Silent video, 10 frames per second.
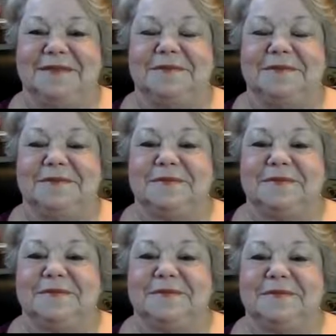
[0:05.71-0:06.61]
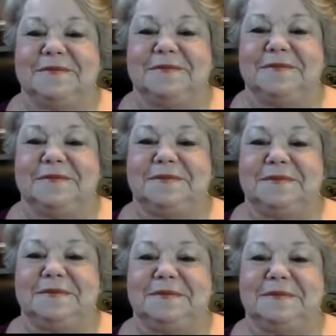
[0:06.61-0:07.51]

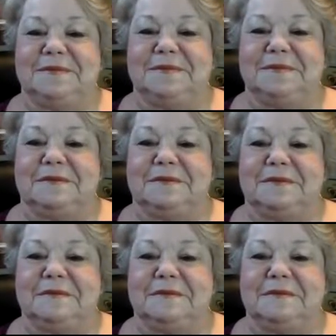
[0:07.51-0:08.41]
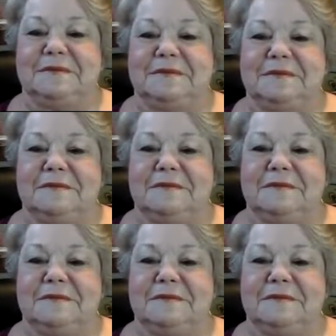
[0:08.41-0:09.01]
(not speaking)